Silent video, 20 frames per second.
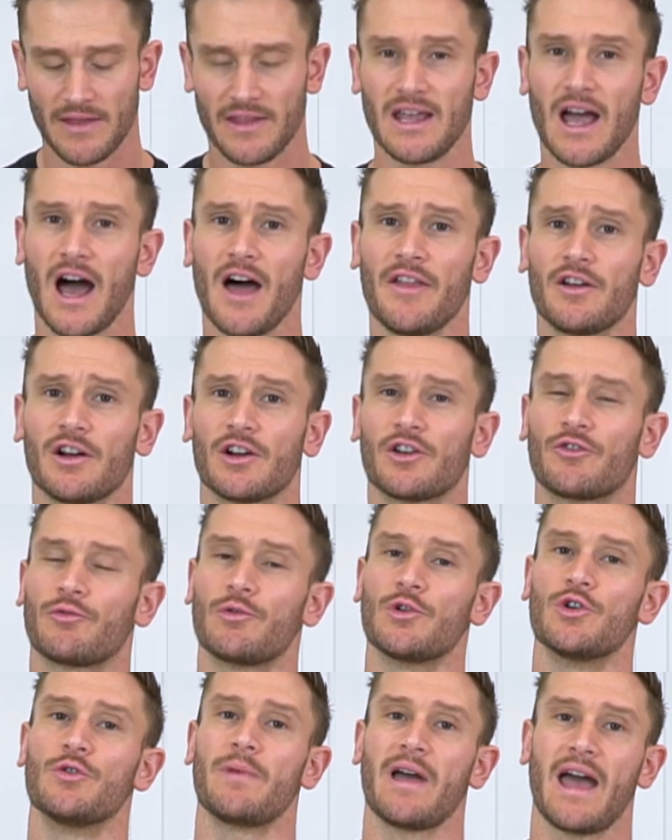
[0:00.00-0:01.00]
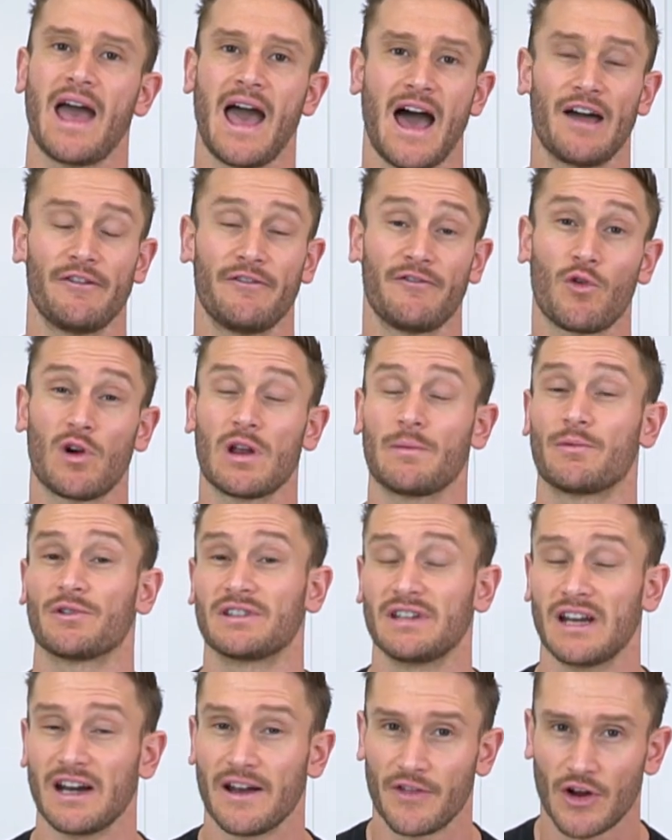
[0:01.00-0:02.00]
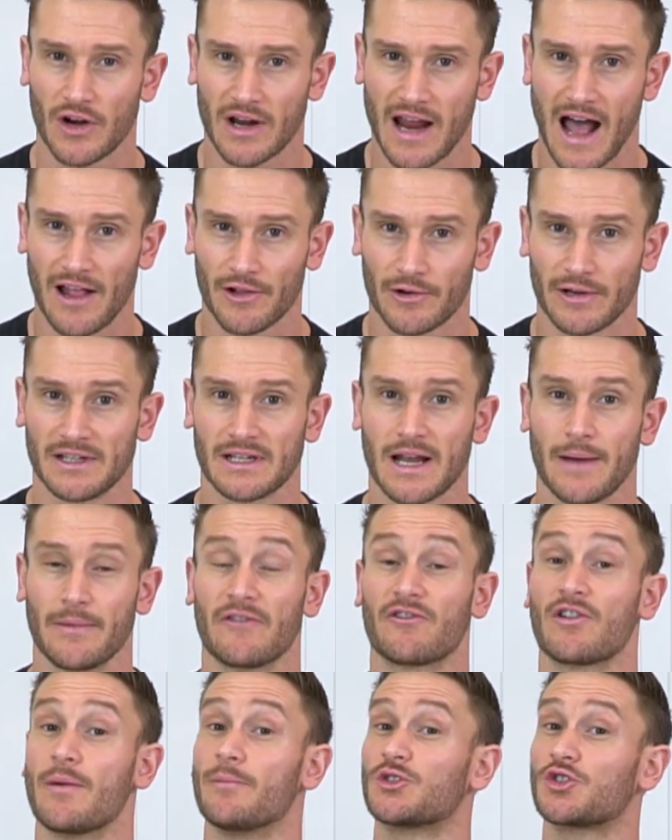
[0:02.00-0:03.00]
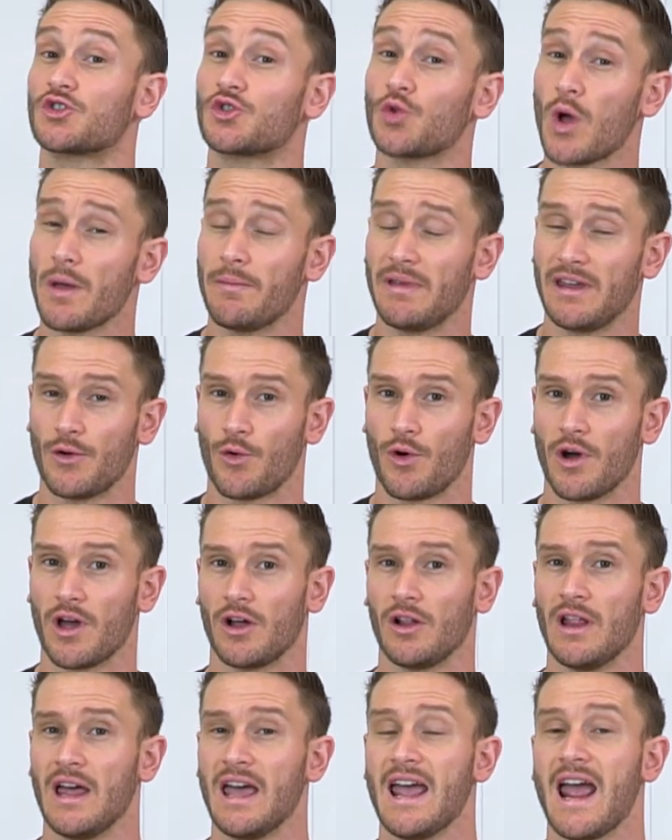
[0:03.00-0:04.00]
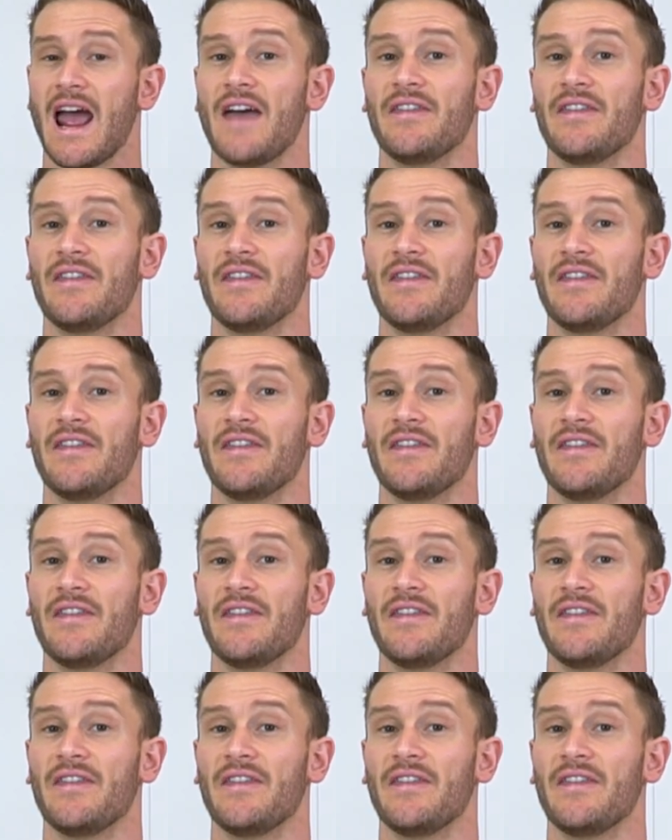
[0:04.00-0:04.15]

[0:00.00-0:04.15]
The other group had 40% of their calories coming from soybean oil,